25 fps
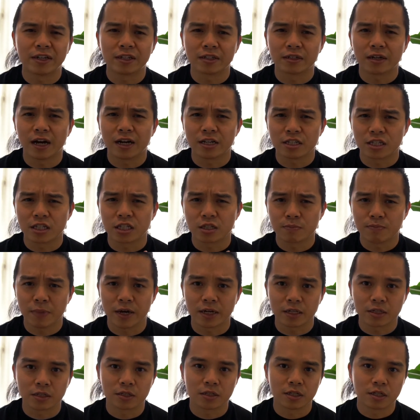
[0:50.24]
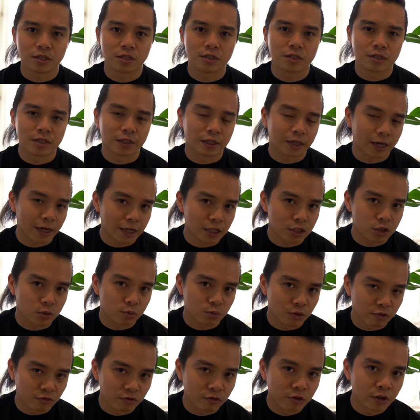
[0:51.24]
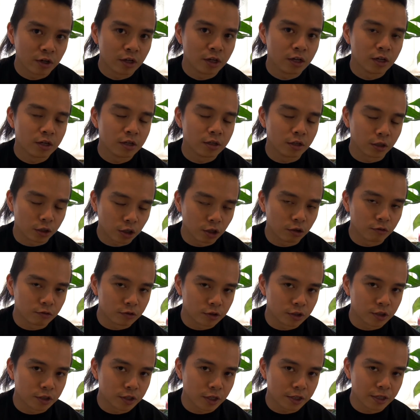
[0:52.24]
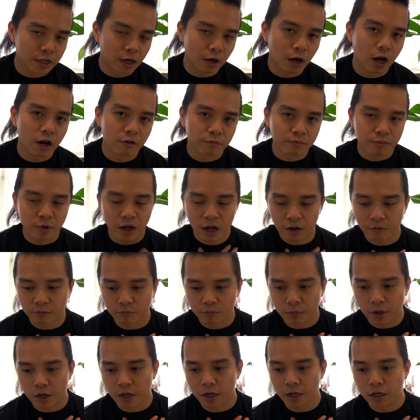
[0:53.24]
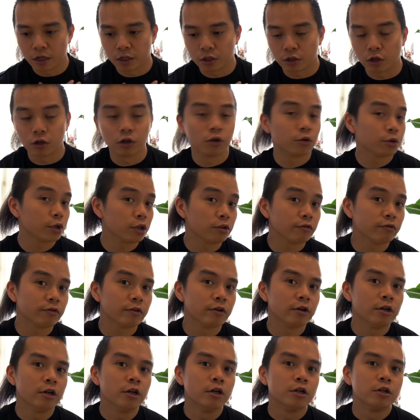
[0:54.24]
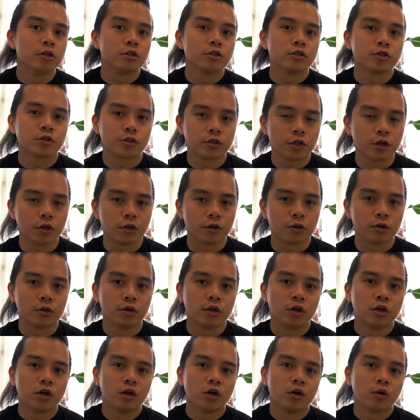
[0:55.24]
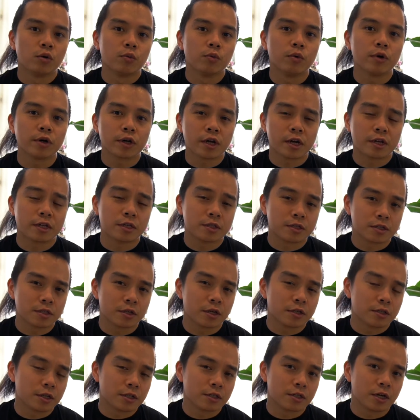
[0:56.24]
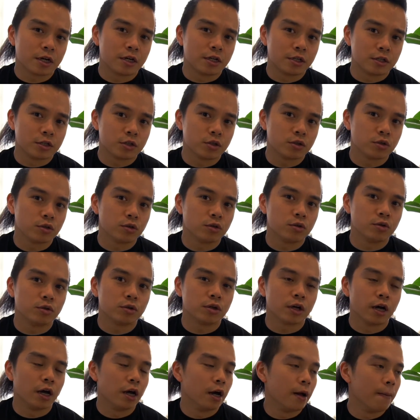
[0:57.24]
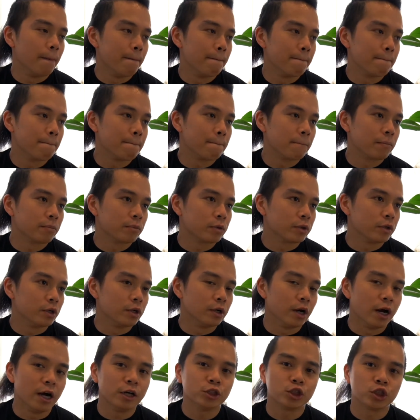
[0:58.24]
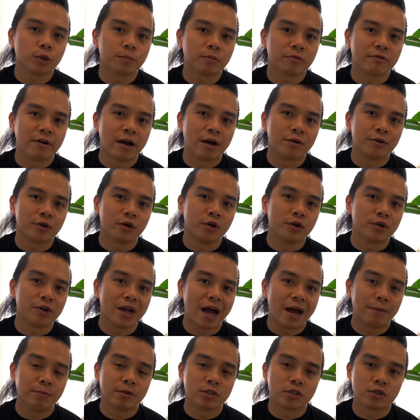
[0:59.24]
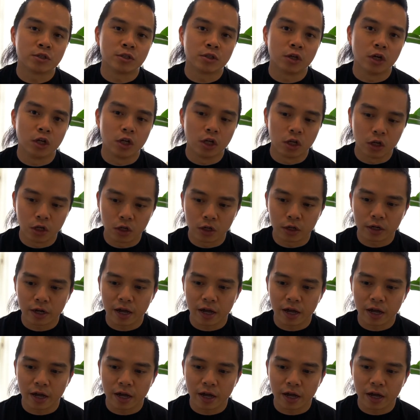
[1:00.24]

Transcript: I suspect this is the case with the Golf GTI that I've got hold of. So what I decided to do, I shop around on Amazon a lot,